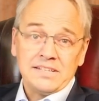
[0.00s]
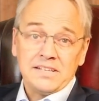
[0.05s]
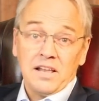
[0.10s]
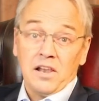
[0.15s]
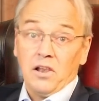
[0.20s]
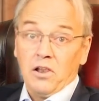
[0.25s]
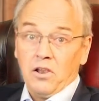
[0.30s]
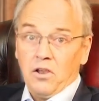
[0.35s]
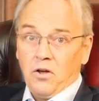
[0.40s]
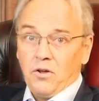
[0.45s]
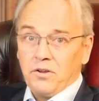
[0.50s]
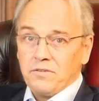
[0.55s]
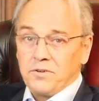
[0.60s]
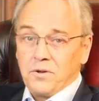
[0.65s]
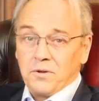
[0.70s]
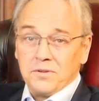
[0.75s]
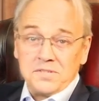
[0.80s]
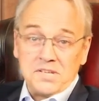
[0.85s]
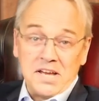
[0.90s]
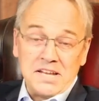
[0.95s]
has a lot of
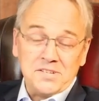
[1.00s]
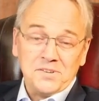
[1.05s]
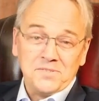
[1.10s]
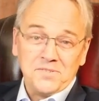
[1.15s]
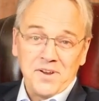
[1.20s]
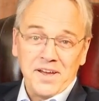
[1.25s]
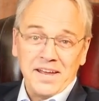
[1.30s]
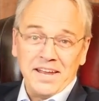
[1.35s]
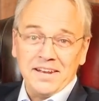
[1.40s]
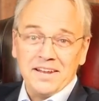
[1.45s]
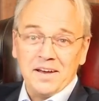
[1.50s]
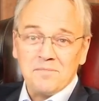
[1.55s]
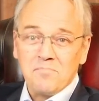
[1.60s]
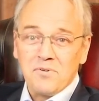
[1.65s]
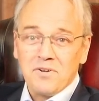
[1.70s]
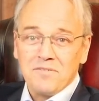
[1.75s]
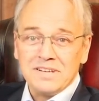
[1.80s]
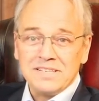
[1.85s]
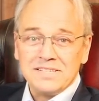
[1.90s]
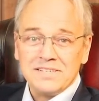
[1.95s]
content on Reina and
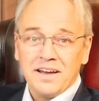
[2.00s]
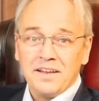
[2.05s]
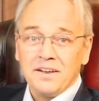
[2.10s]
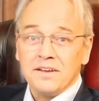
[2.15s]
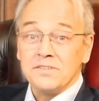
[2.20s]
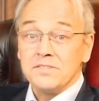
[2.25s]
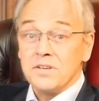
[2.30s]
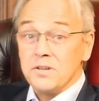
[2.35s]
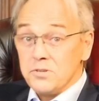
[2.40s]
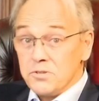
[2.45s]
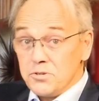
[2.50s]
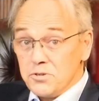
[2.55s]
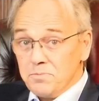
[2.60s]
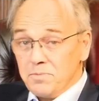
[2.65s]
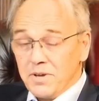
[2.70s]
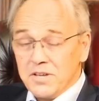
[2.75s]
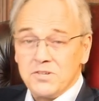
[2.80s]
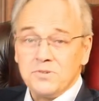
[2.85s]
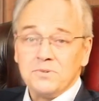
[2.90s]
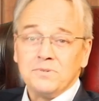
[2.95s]
Provenzano, so do
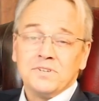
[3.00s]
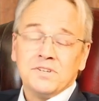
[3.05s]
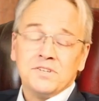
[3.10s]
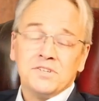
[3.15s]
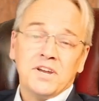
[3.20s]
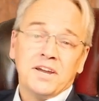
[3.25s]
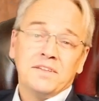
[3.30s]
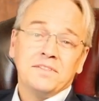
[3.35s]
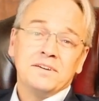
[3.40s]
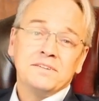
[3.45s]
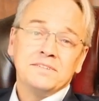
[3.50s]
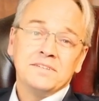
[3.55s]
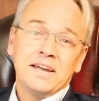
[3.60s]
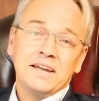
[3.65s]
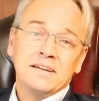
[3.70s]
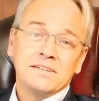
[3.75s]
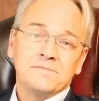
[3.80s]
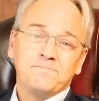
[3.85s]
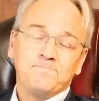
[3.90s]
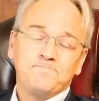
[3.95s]
make sure to check those
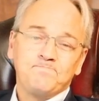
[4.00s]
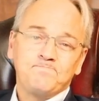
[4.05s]
out.